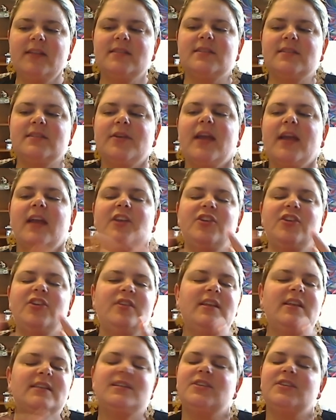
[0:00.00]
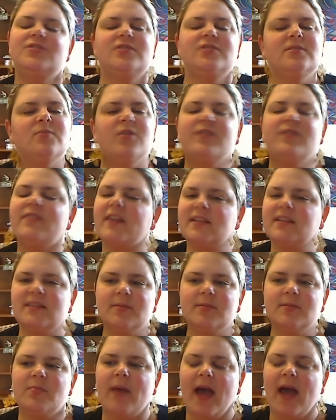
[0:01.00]
So again, you'd need to use a more
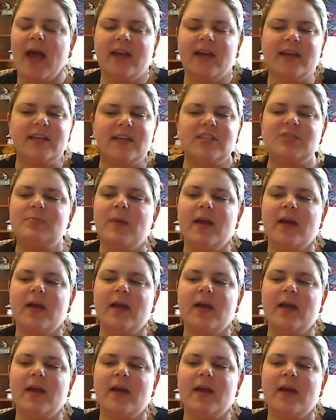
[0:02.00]
flexible package.